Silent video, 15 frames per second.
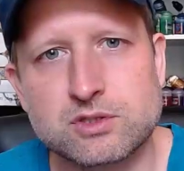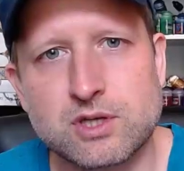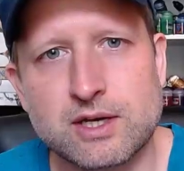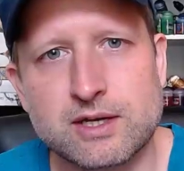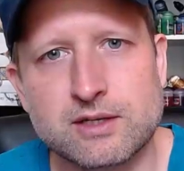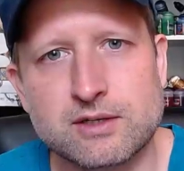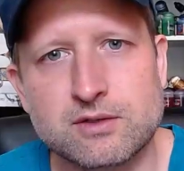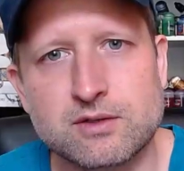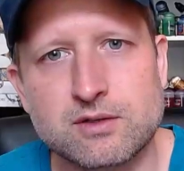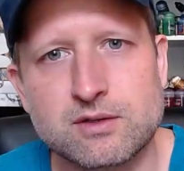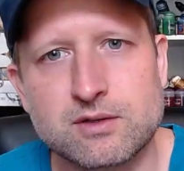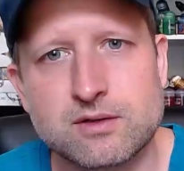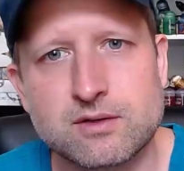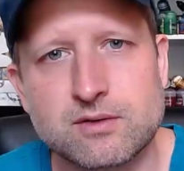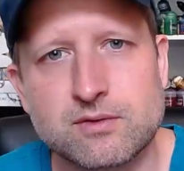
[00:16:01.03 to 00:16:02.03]
giant
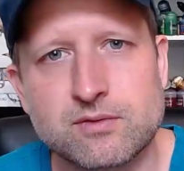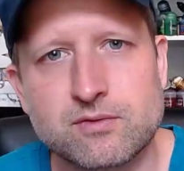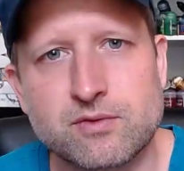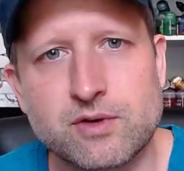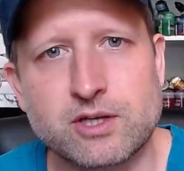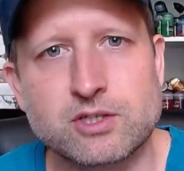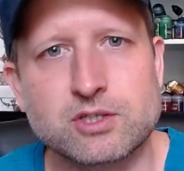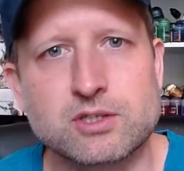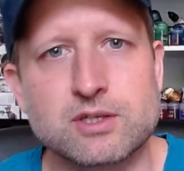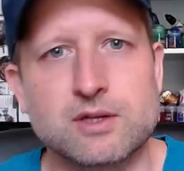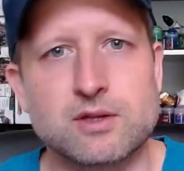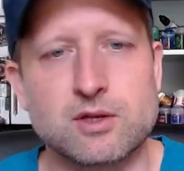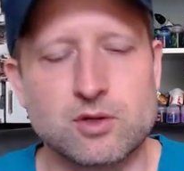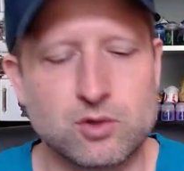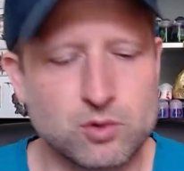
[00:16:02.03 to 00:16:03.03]
faction
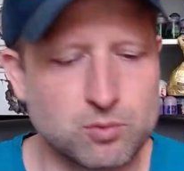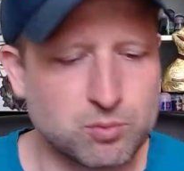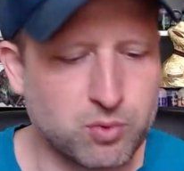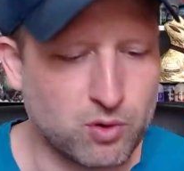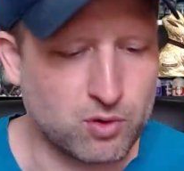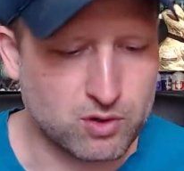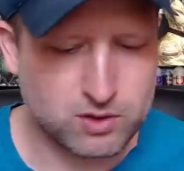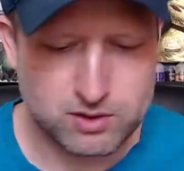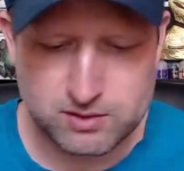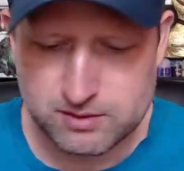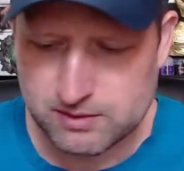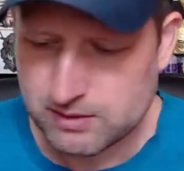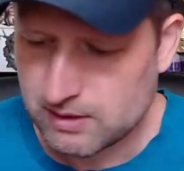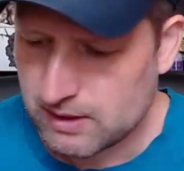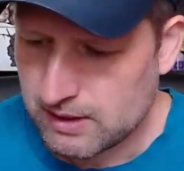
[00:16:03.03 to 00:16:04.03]
in the new book.
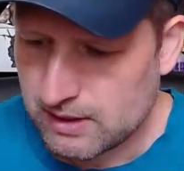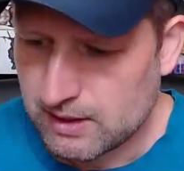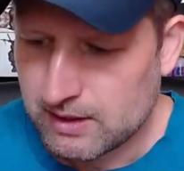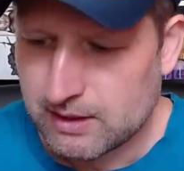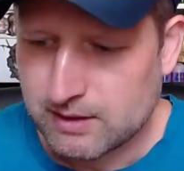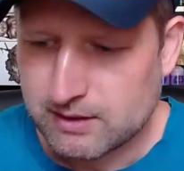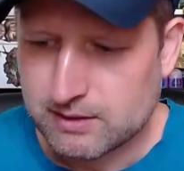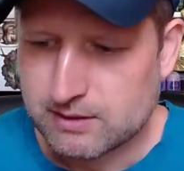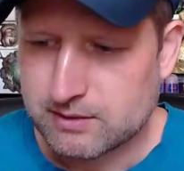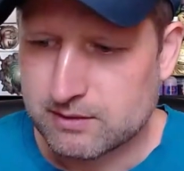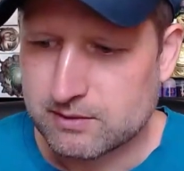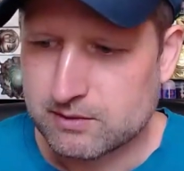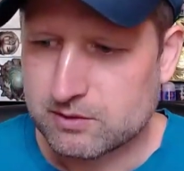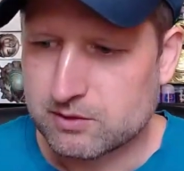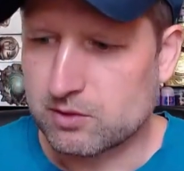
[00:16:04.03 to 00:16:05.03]

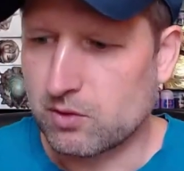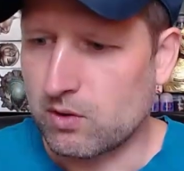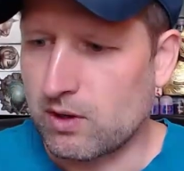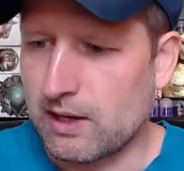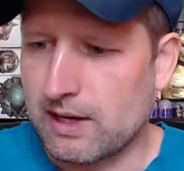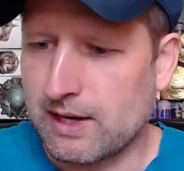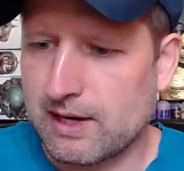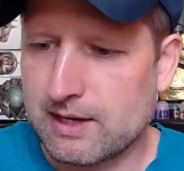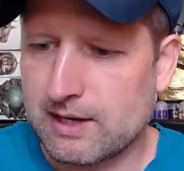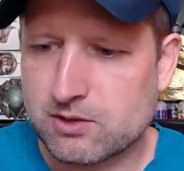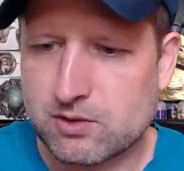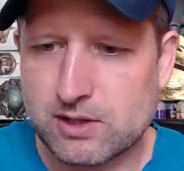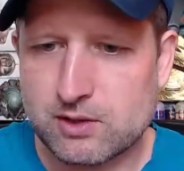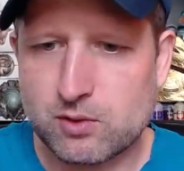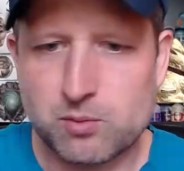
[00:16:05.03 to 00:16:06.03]
So I'll
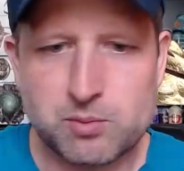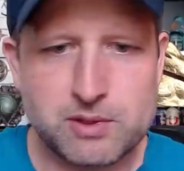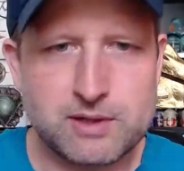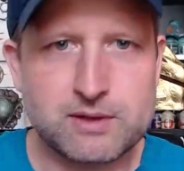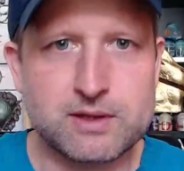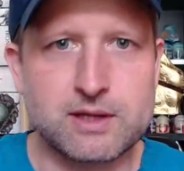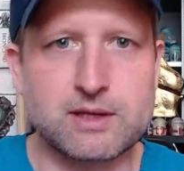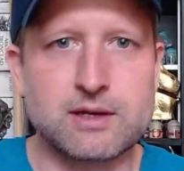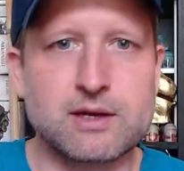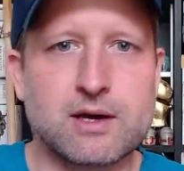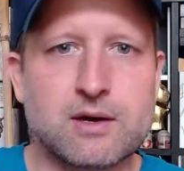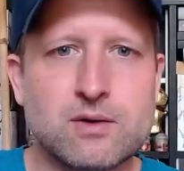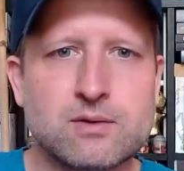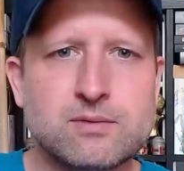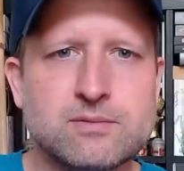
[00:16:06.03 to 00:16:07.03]
try to build that
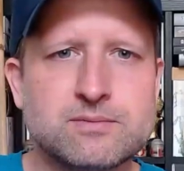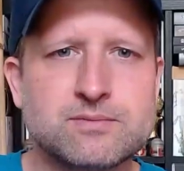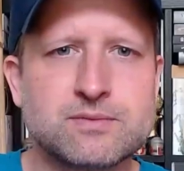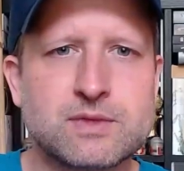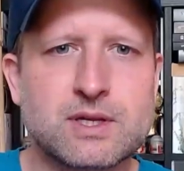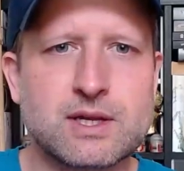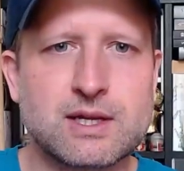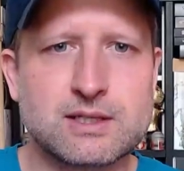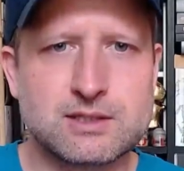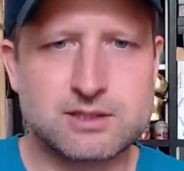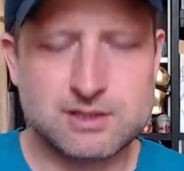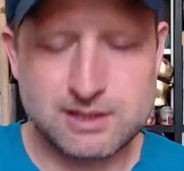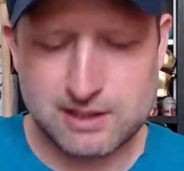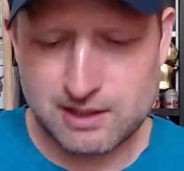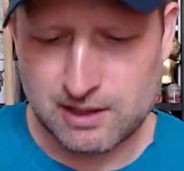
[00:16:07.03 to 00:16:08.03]
now. Let's
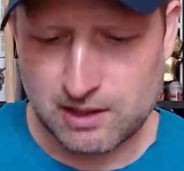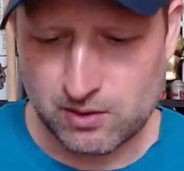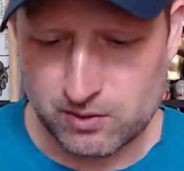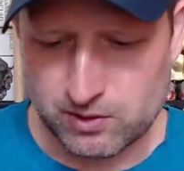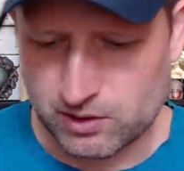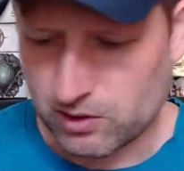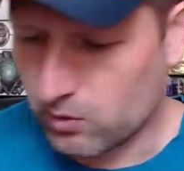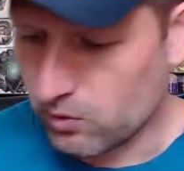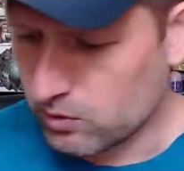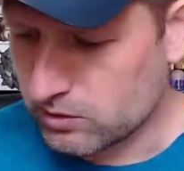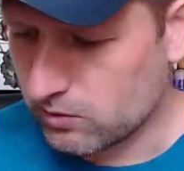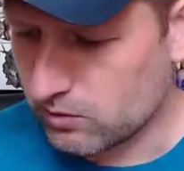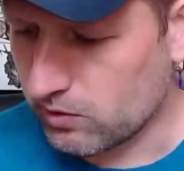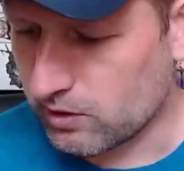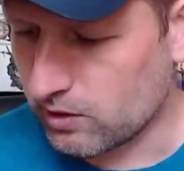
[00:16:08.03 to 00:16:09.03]
see how it
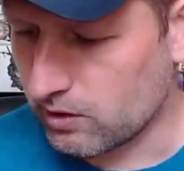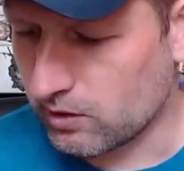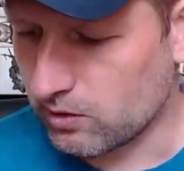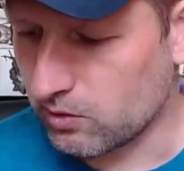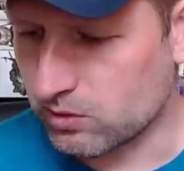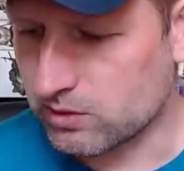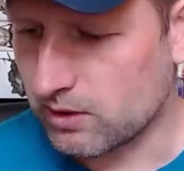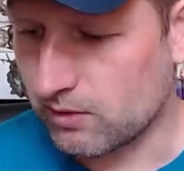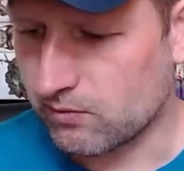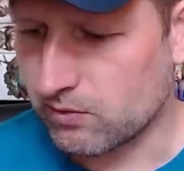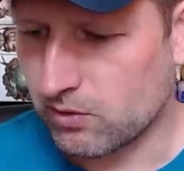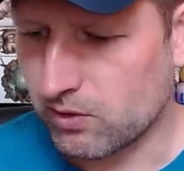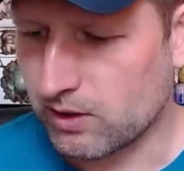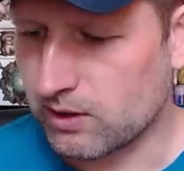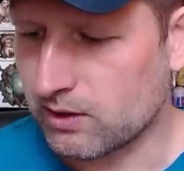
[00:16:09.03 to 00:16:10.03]
glues, if you can use, I have
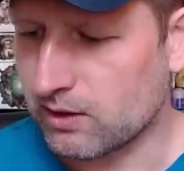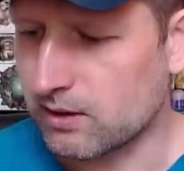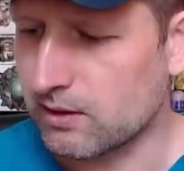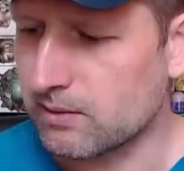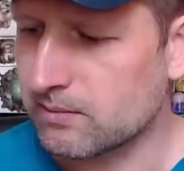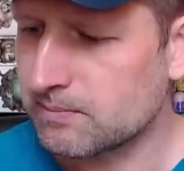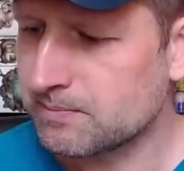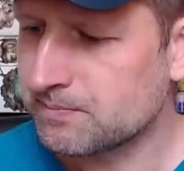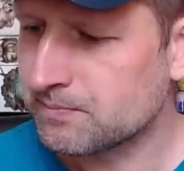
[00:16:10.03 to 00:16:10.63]
no idea.